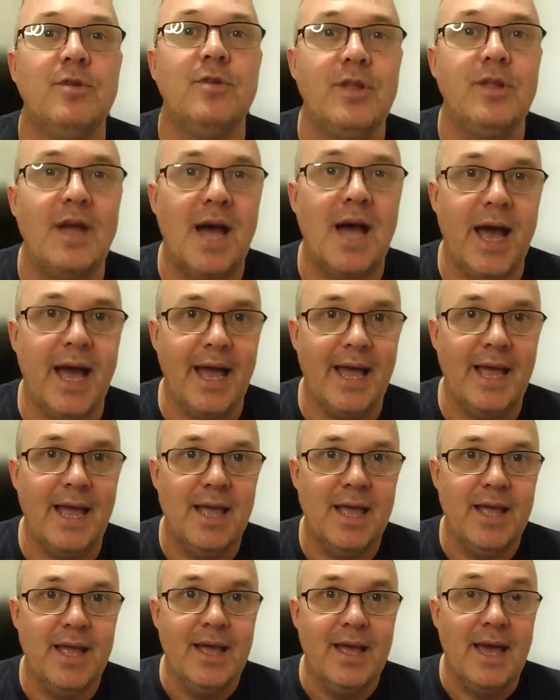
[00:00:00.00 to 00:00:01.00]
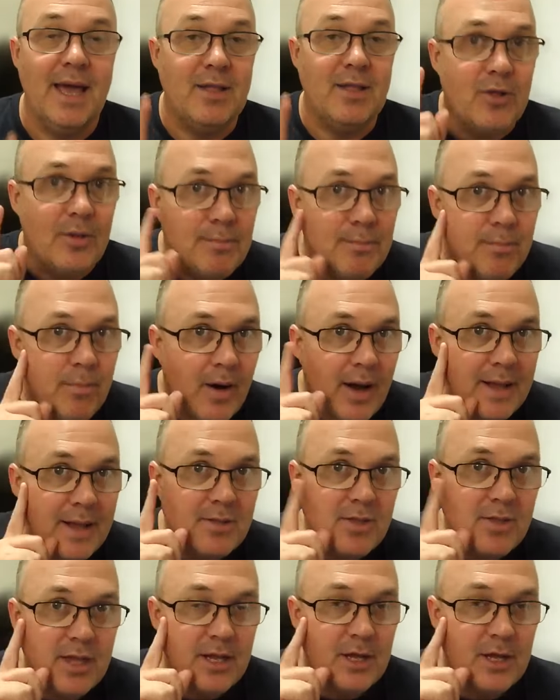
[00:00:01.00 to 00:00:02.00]
today. It's a
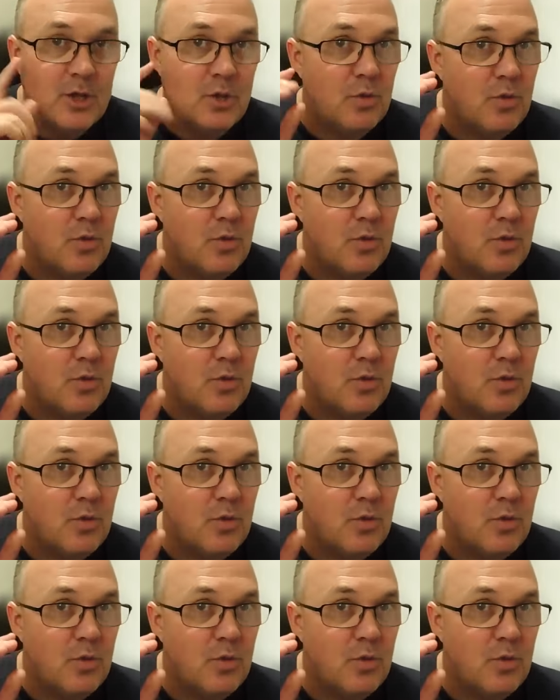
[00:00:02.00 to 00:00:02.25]
mindset issue.